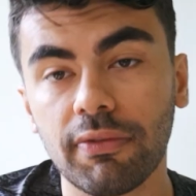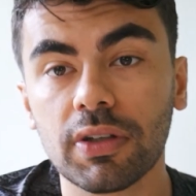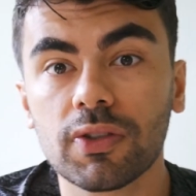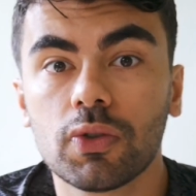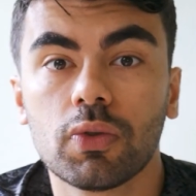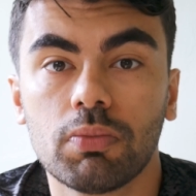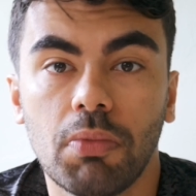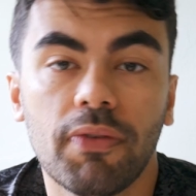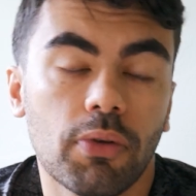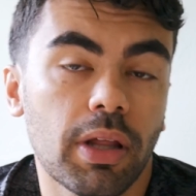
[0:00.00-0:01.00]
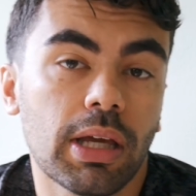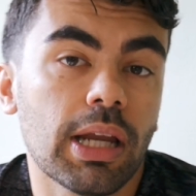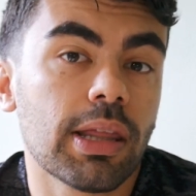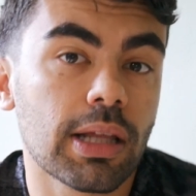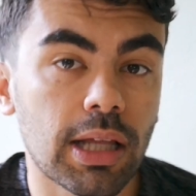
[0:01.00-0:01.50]
of us, if you're like
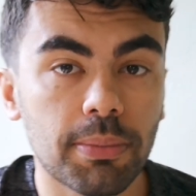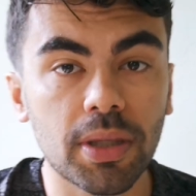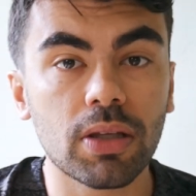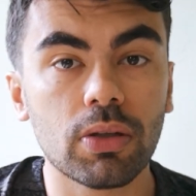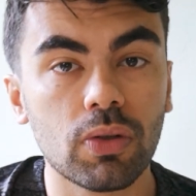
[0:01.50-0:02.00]
anything like me,